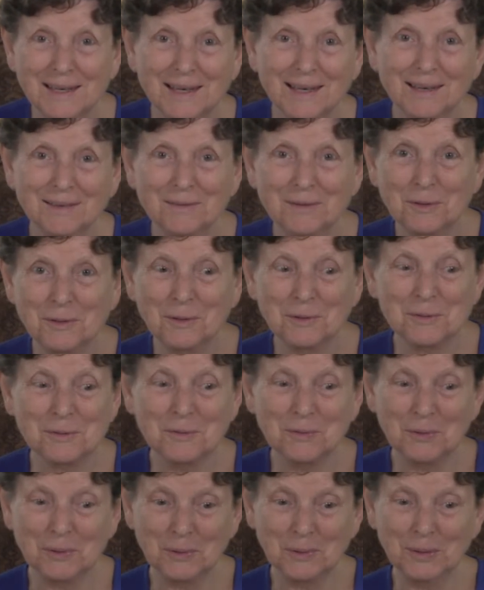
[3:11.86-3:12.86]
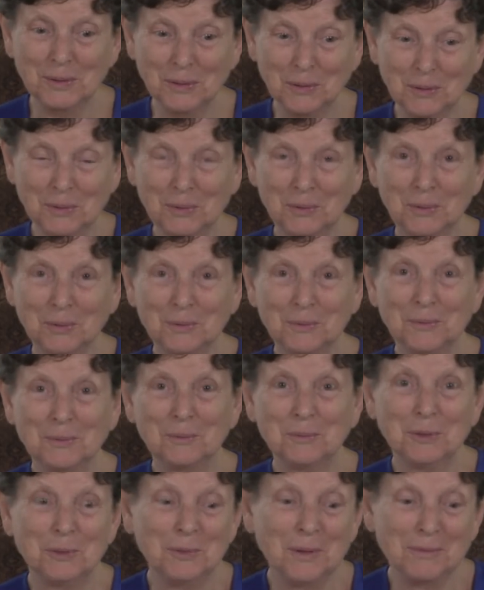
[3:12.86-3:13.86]
for those of you who are local,
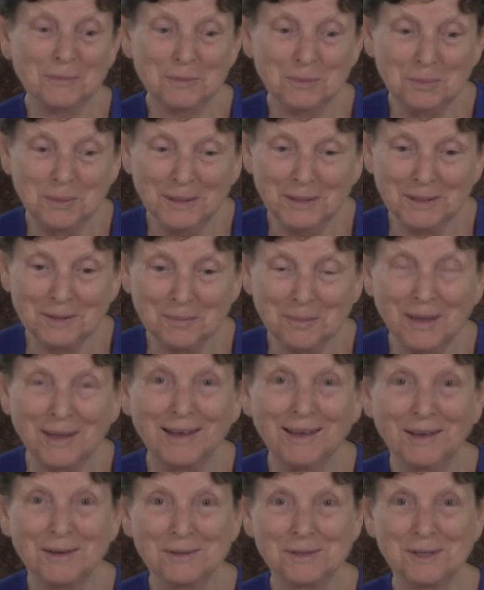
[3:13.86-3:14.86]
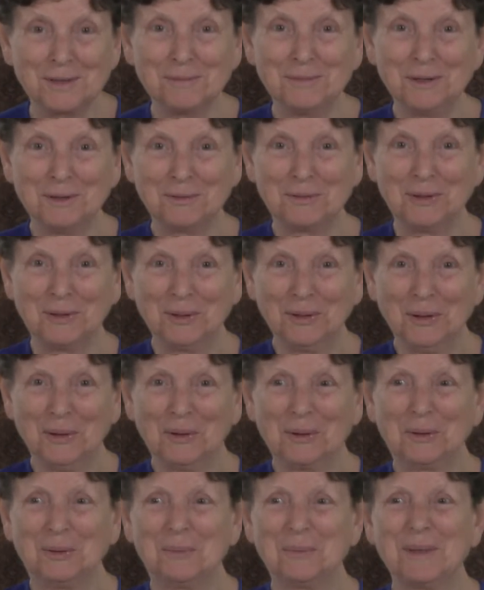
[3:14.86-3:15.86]
well, you haven't been in my house, even if you're
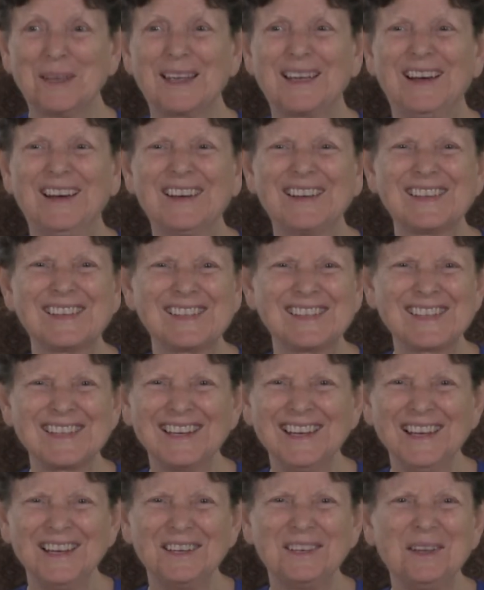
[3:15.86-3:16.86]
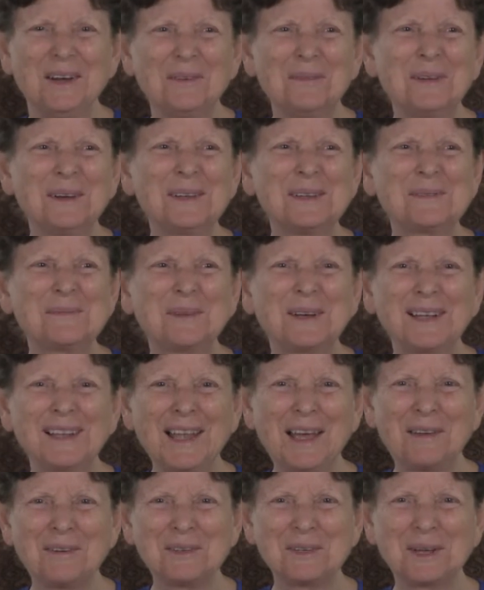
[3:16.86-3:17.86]
local, because nobody's been
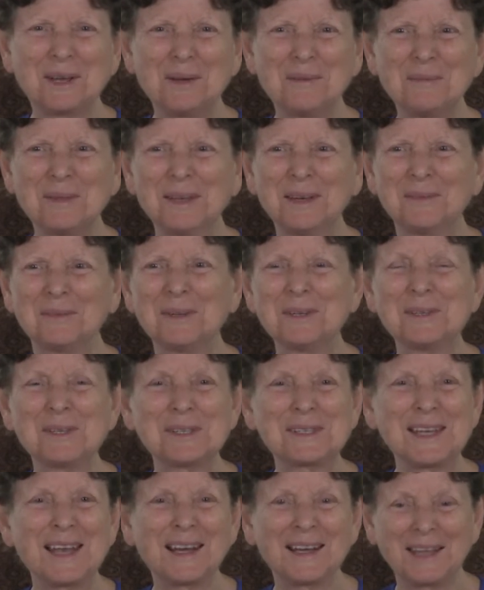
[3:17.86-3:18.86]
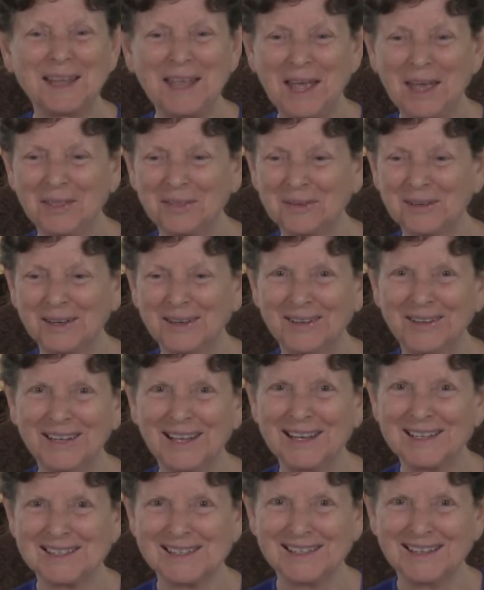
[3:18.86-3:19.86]
allowed to come in. We just had a gathering here
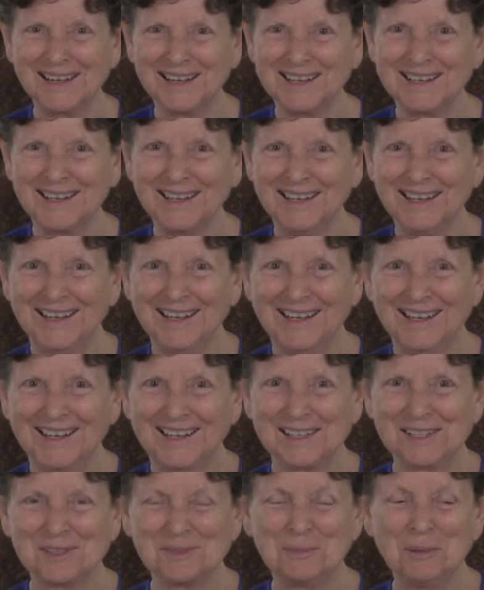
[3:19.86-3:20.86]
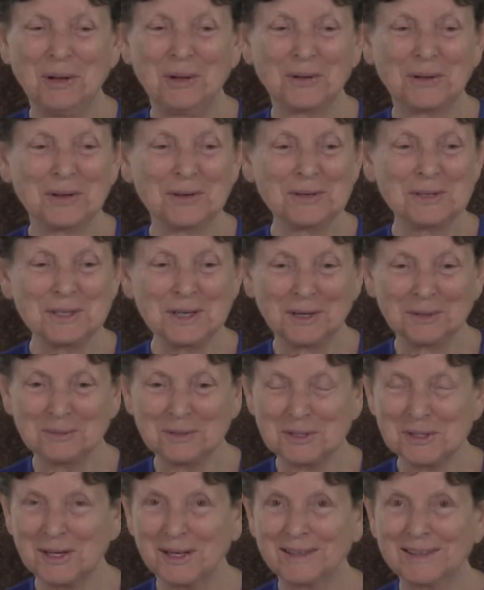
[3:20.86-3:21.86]
last night, a small kirtan,
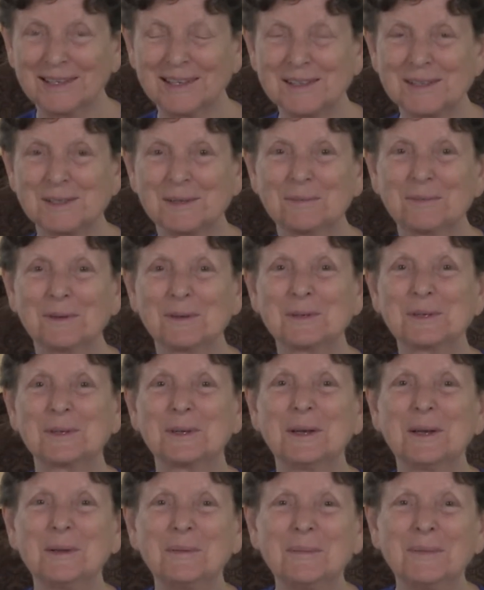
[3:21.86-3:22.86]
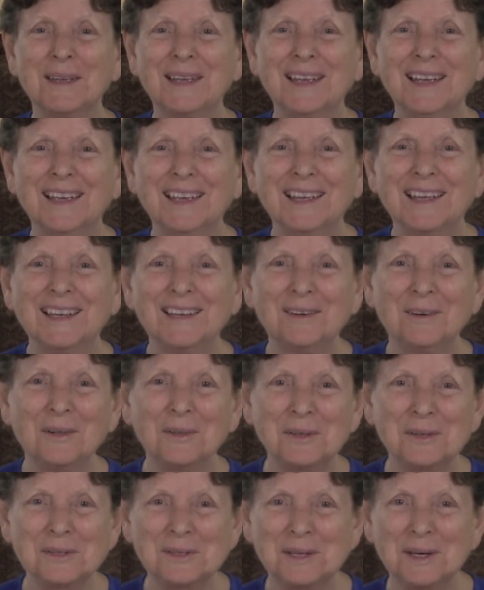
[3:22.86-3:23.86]
which I think is the first time in all
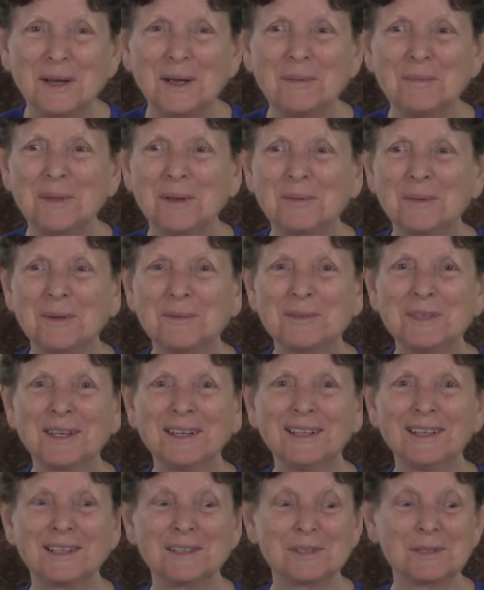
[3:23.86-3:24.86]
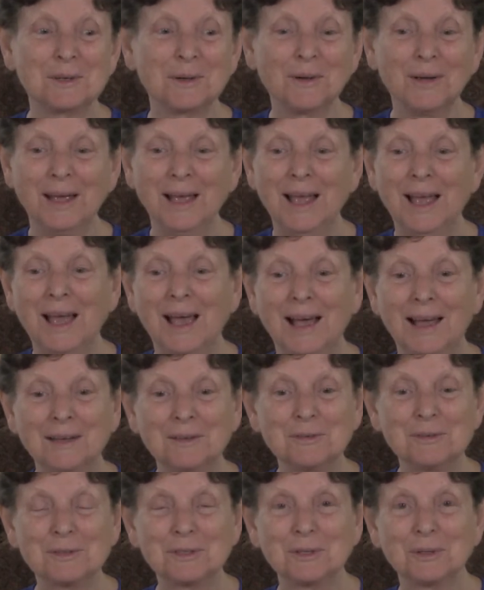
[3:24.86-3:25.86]
this time that we've done it. So I
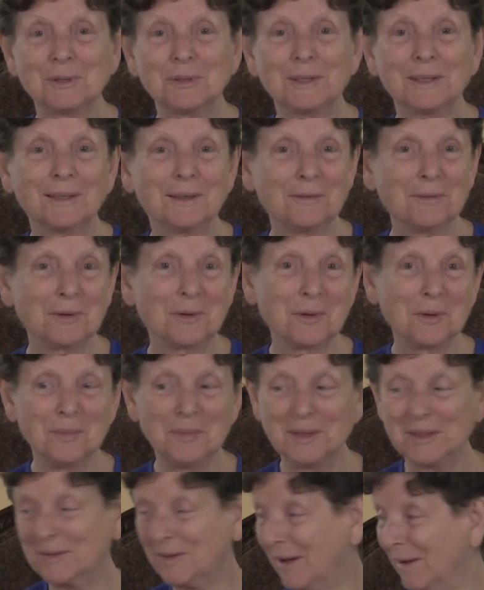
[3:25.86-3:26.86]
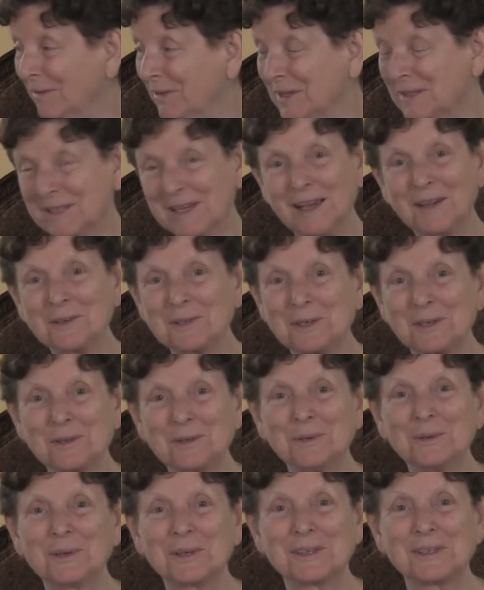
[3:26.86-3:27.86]
just turned the living room of this house, as
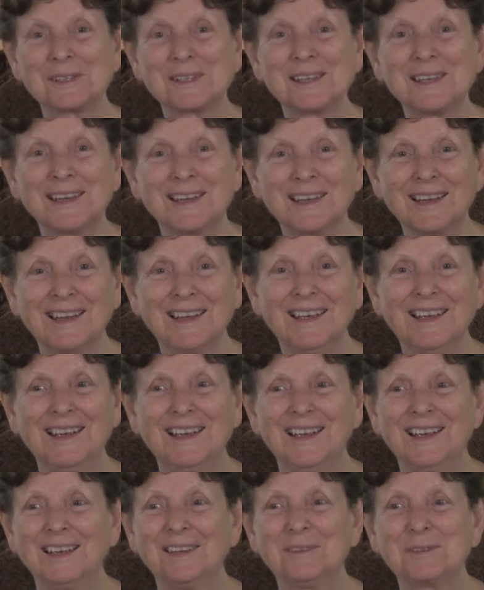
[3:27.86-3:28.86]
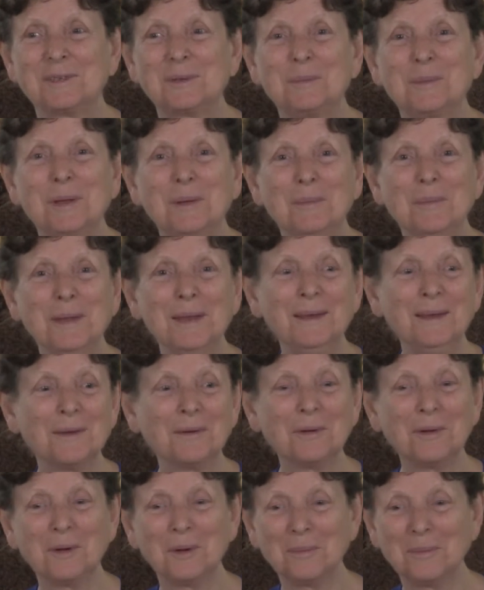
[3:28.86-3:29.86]
you can see, used to be a meeting
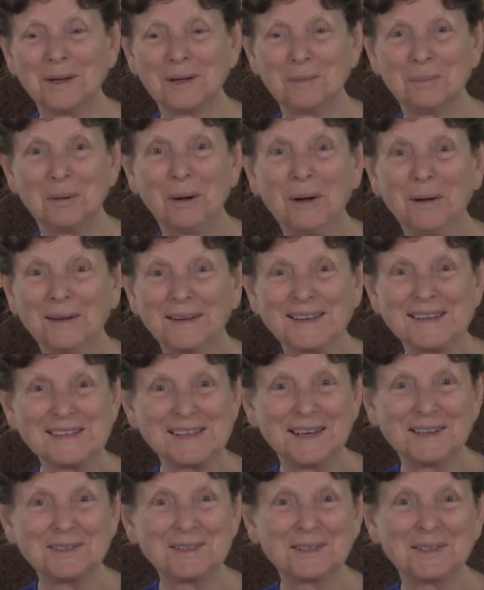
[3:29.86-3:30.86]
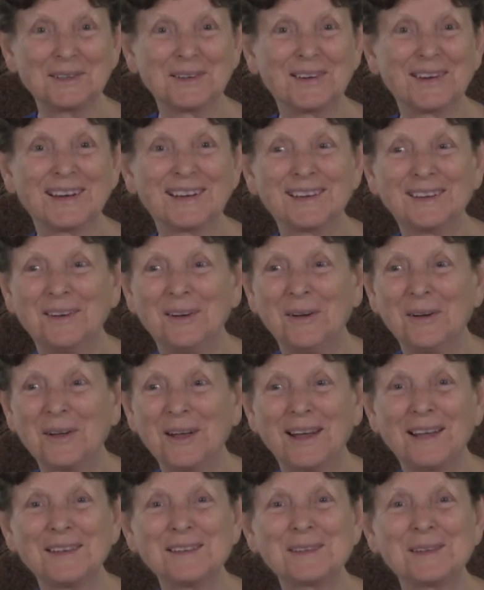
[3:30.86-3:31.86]
room and a party center and all
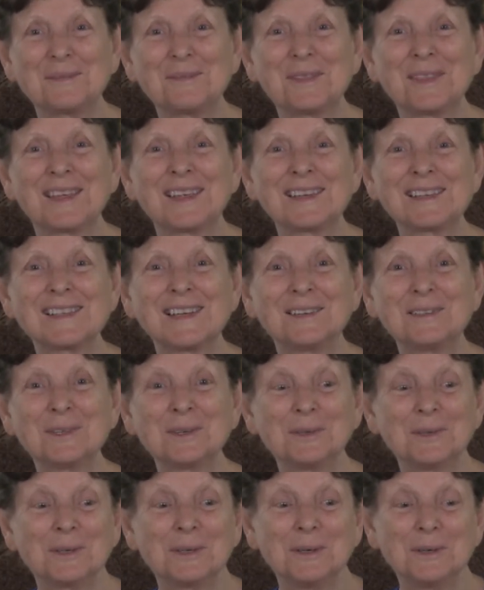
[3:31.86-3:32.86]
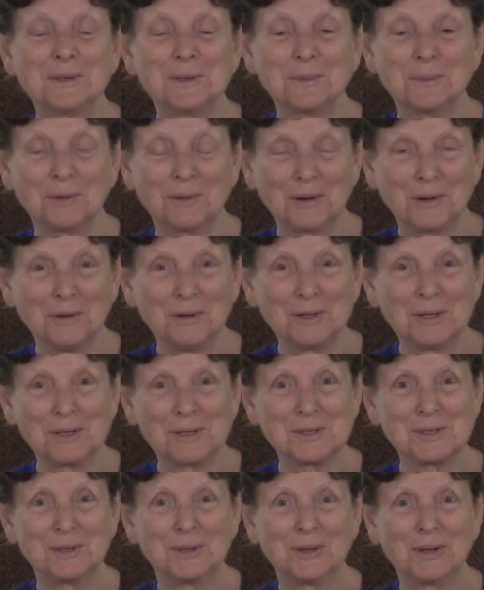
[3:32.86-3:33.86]
kinds of things. I turned it into a recording
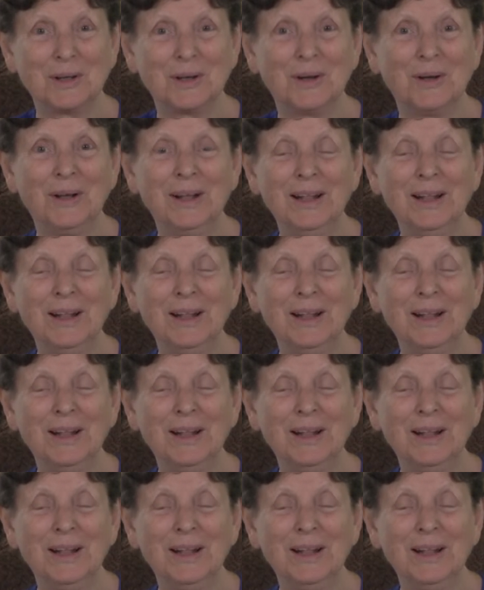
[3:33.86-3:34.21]
studio,